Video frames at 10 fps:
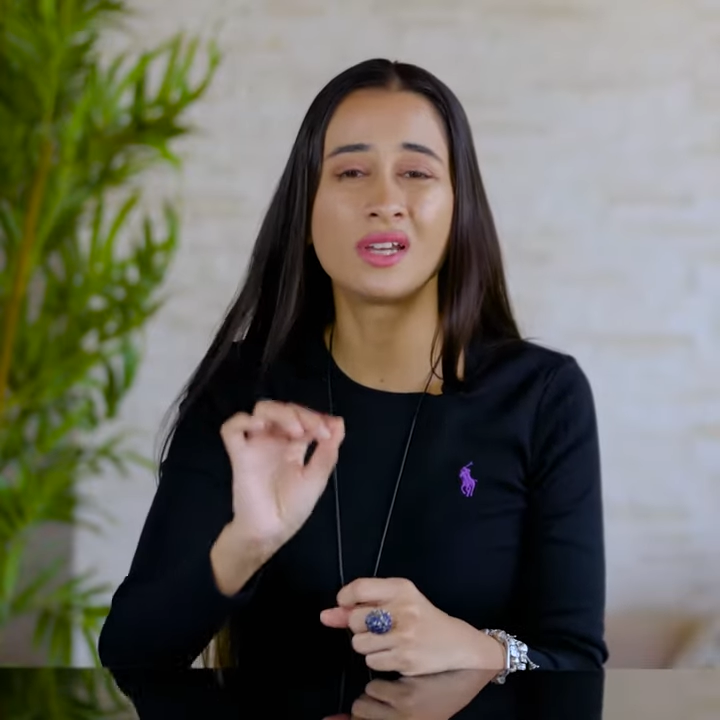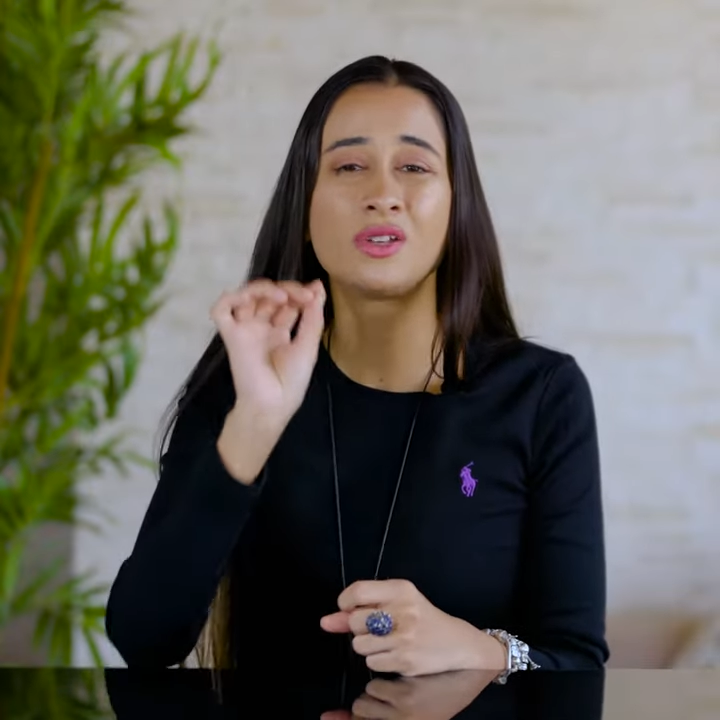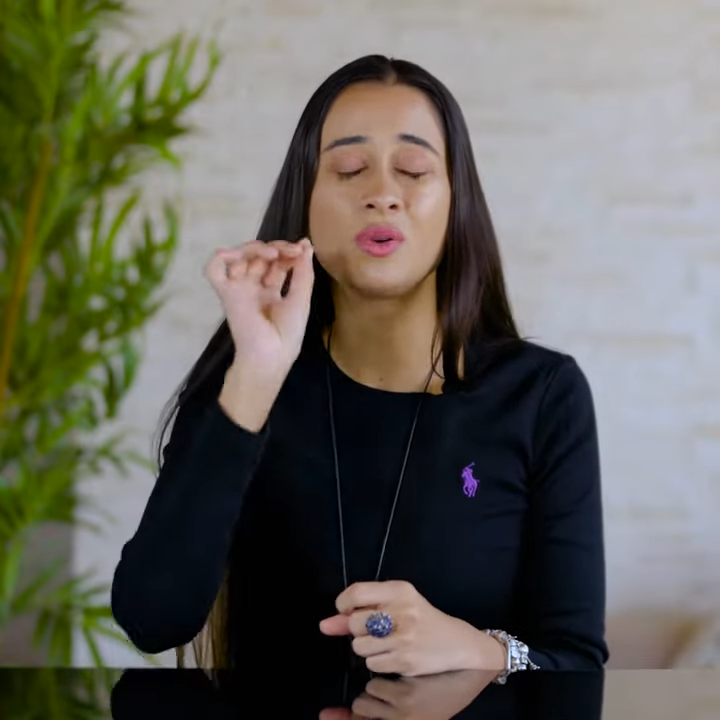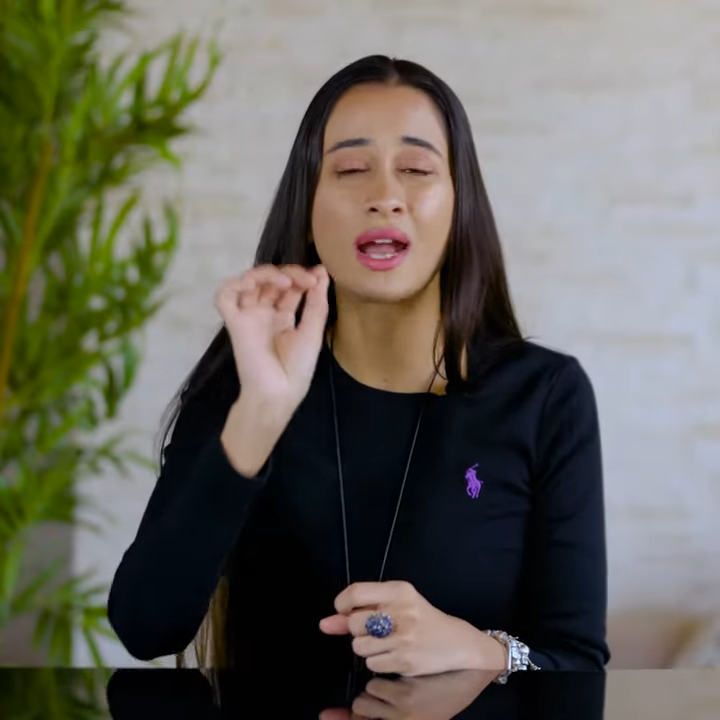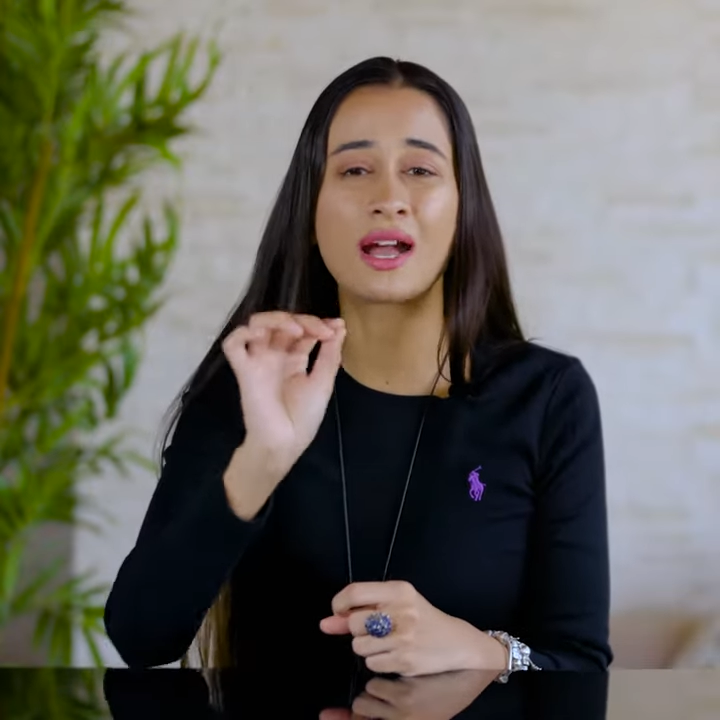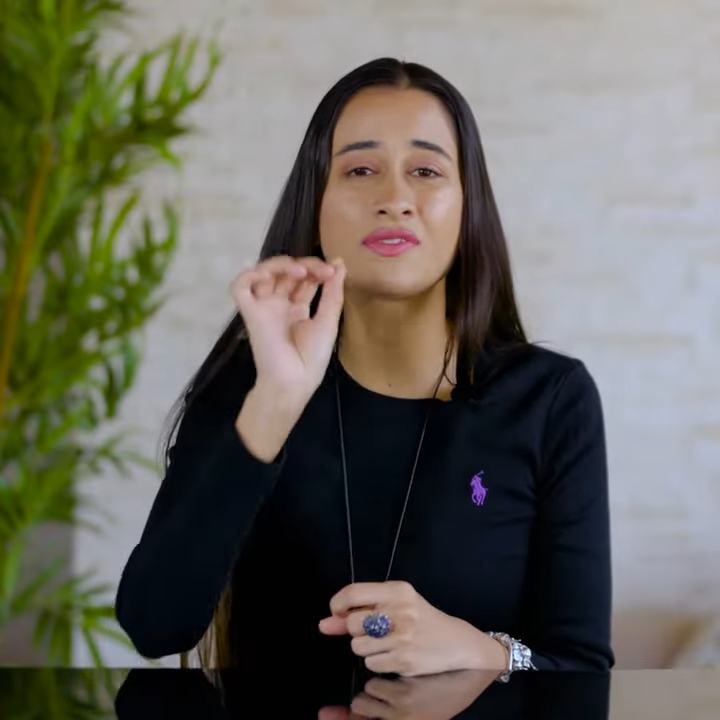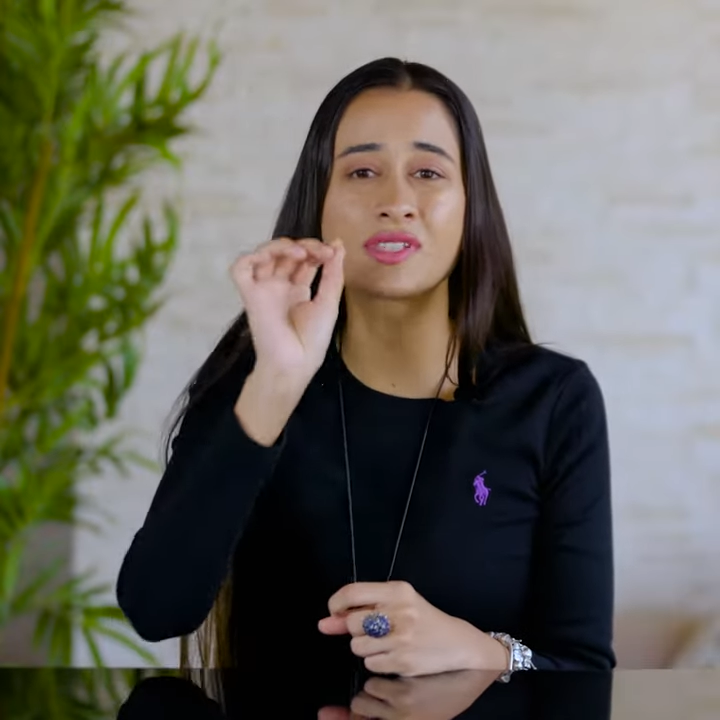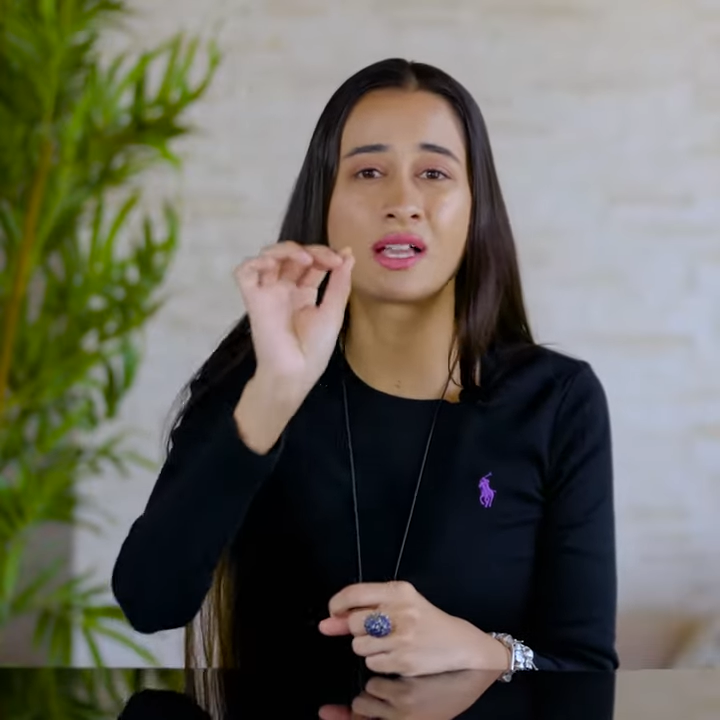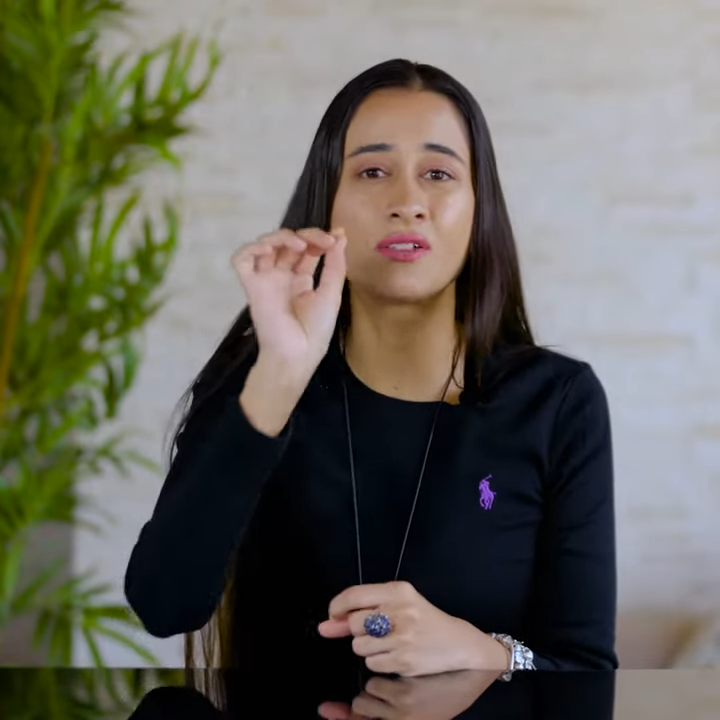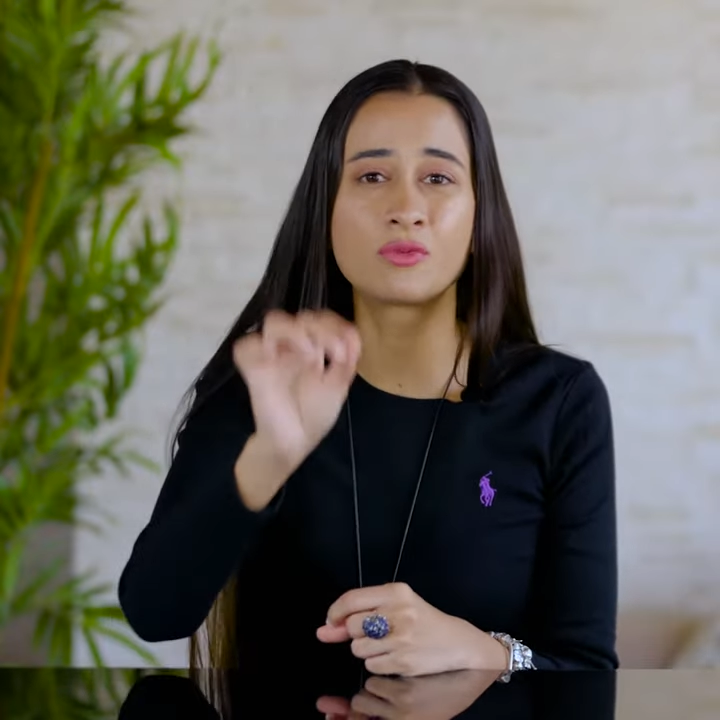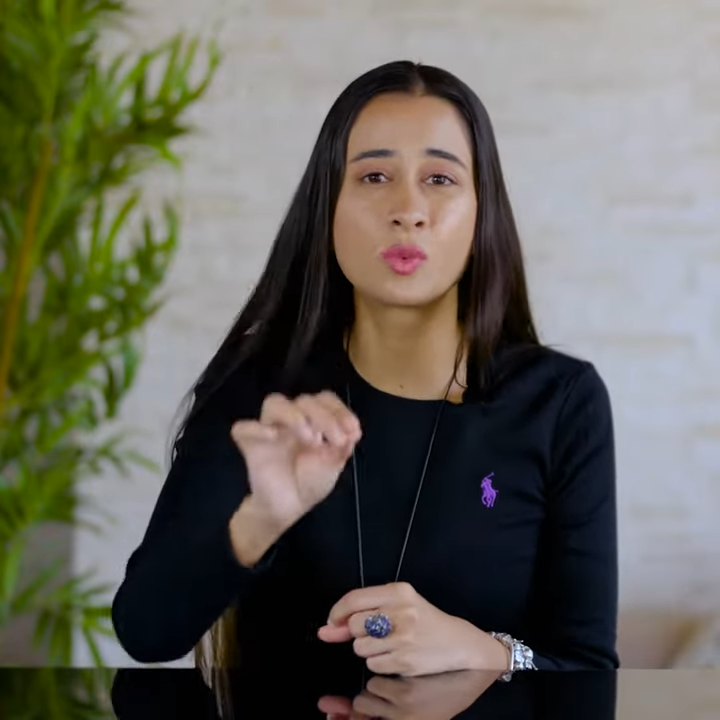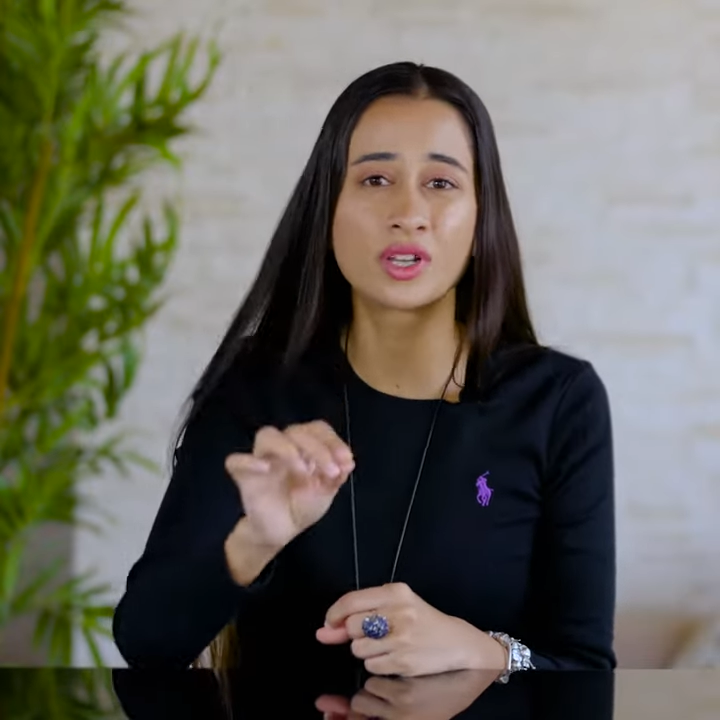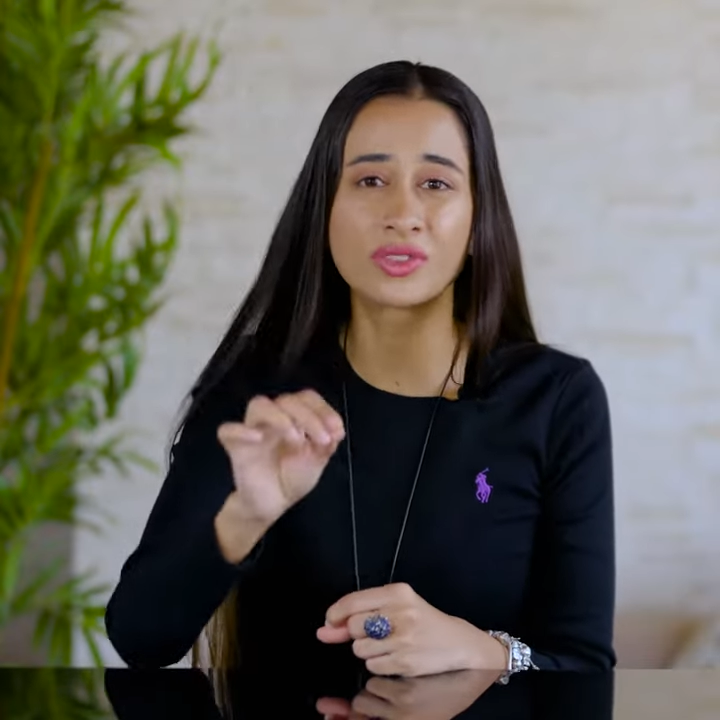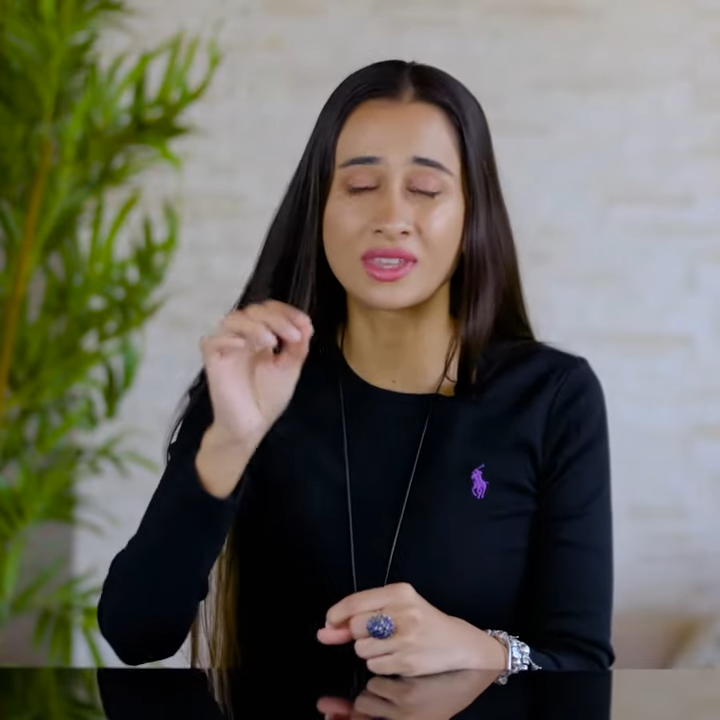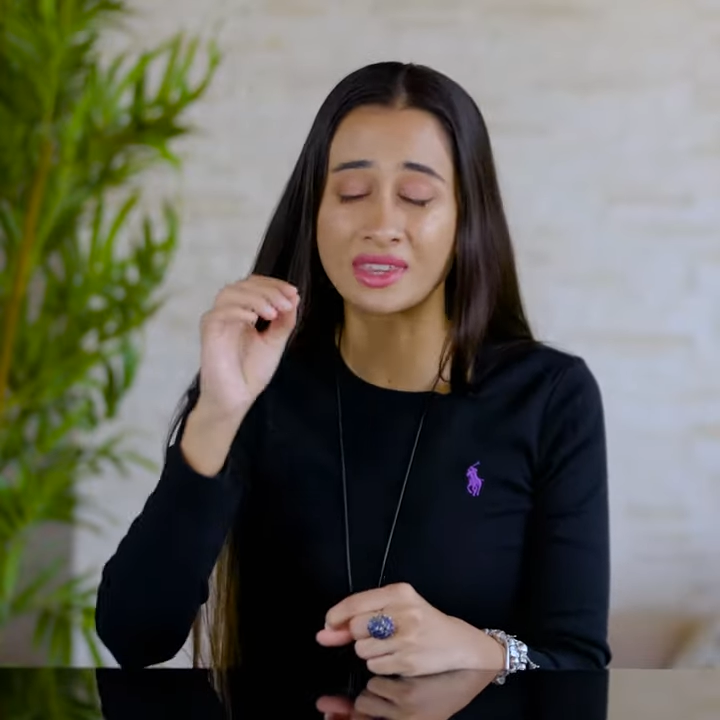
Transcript: You have self-worth that